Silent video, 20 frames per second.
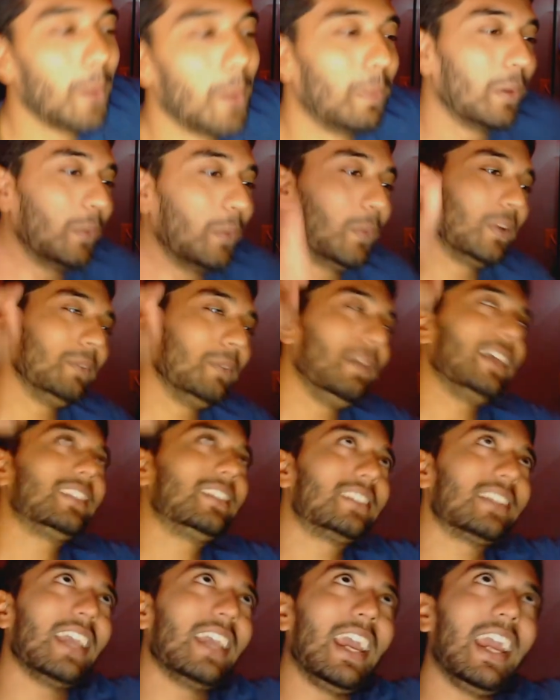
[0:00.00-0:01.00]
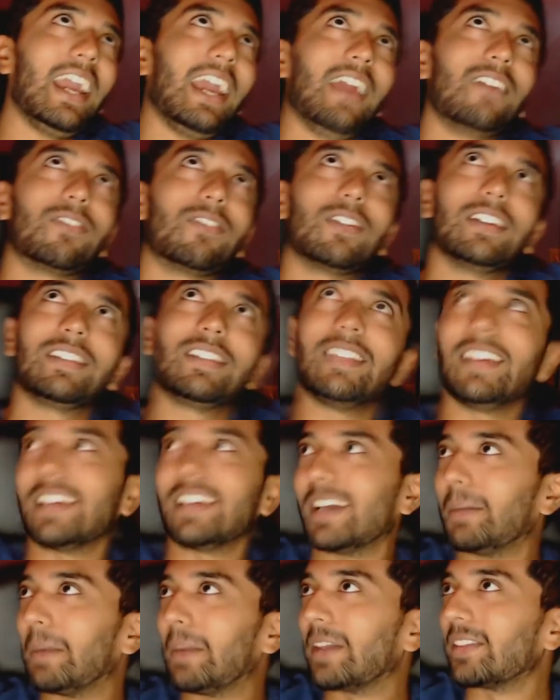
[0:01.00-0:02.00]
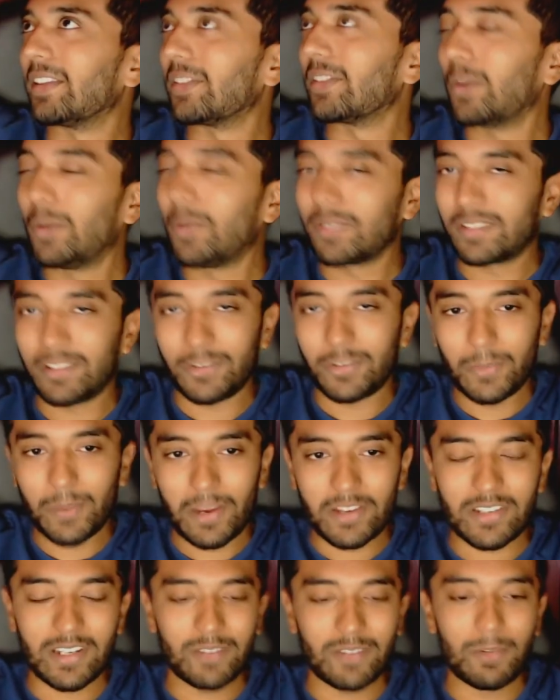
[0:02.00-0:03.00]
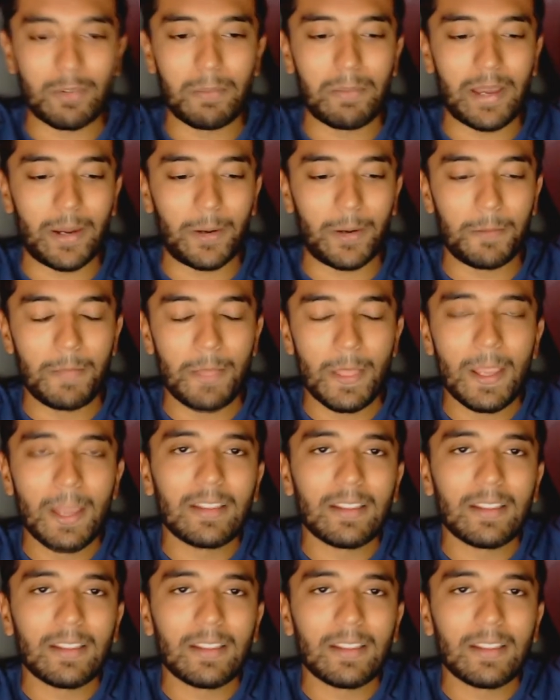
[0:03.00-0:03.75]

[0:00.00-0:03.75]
But what makes everything about this whole situation even better,